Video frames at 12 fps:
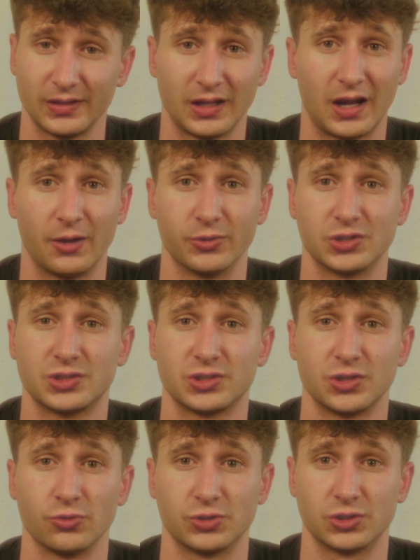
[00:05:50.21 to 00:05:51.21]
I was
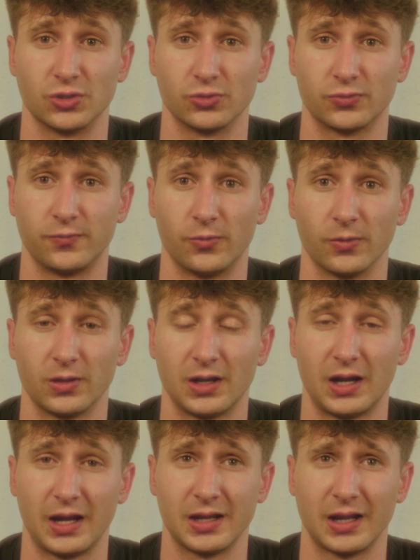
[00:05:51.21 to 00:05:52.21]
so stoked for.
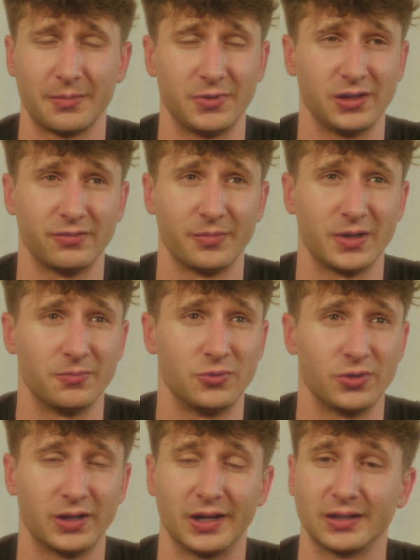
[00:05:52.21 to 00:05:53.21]
I believe I made
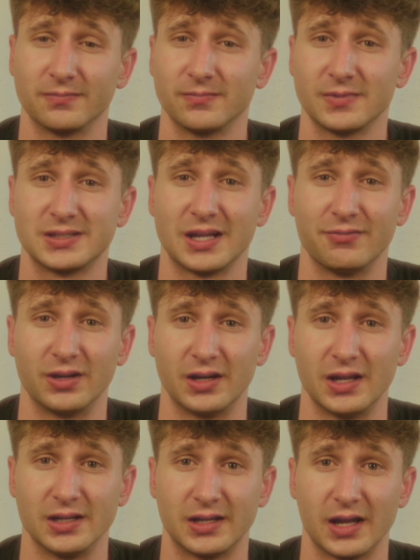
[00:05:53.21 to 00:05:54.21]
between like 7 and
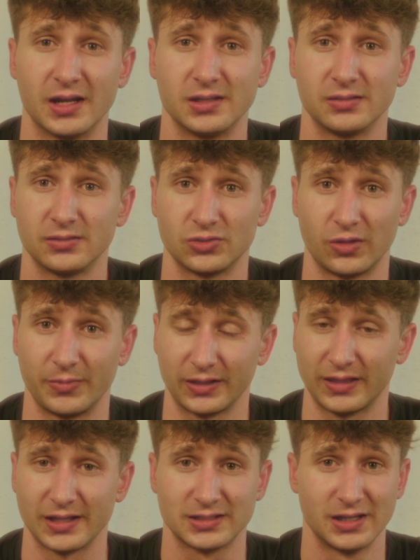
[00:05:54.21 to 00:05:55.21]
8K. So I'm like,
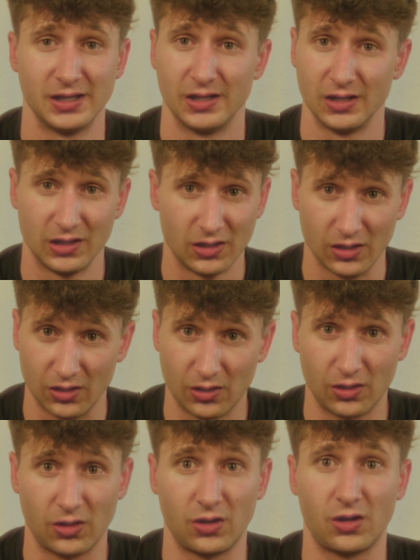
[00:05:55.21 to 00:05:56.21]
that's
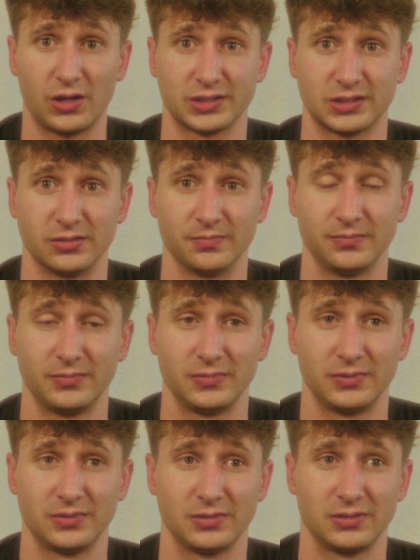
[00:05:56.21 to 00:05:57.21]
awesome.
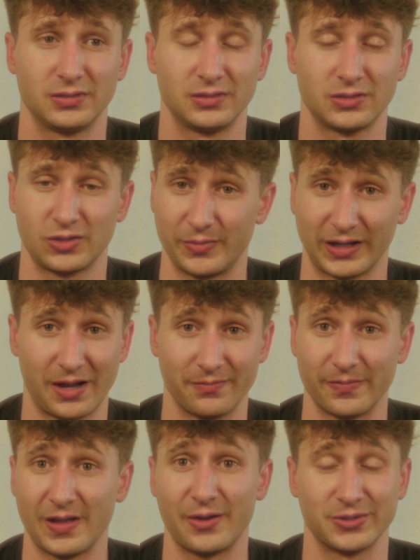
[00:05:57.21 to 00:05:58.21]
So I'm like,
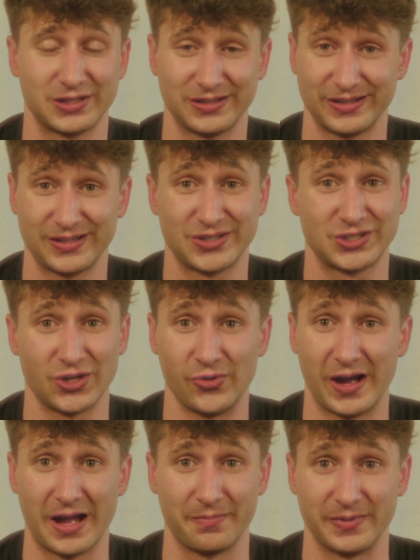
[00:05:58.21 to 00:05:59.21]
I was so
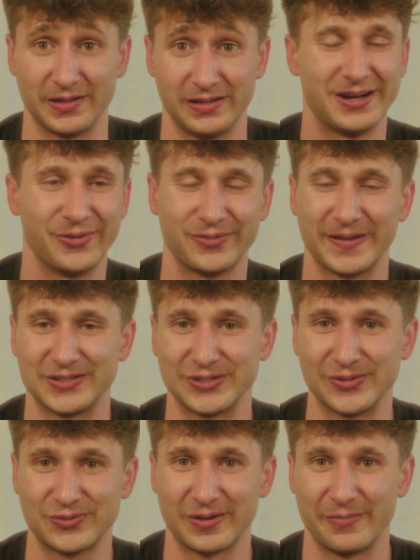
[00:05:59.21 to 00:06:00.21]
happy. I always make
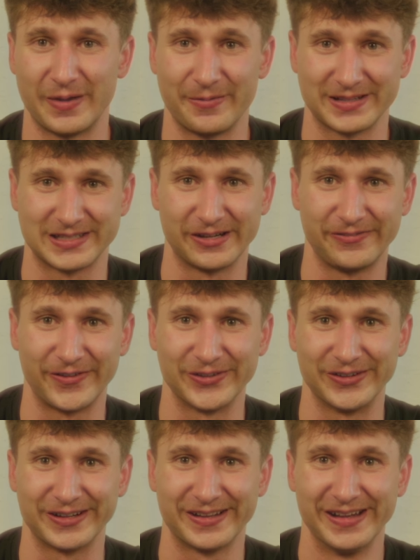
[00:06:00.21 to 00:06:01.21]
jokes when I'm by myself. I'll do
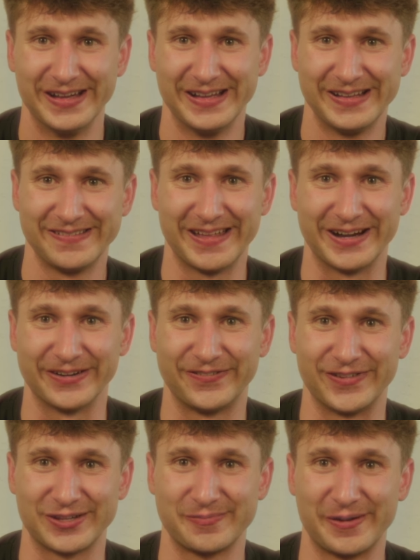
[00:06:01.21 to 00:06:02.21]
like air
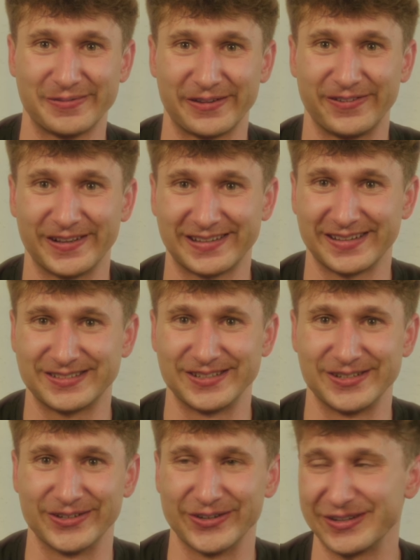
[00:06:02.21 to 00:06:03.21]
fist pumps. I feel like such a
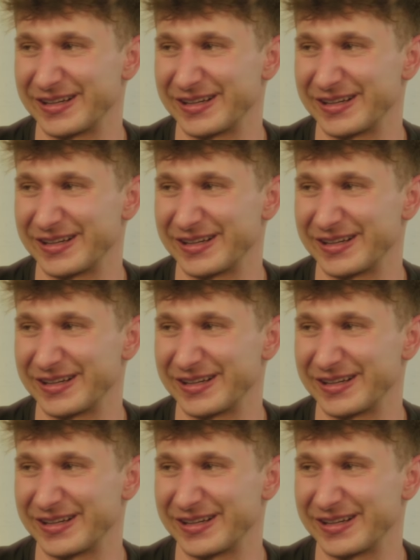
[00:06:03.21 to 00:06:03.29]
nerd.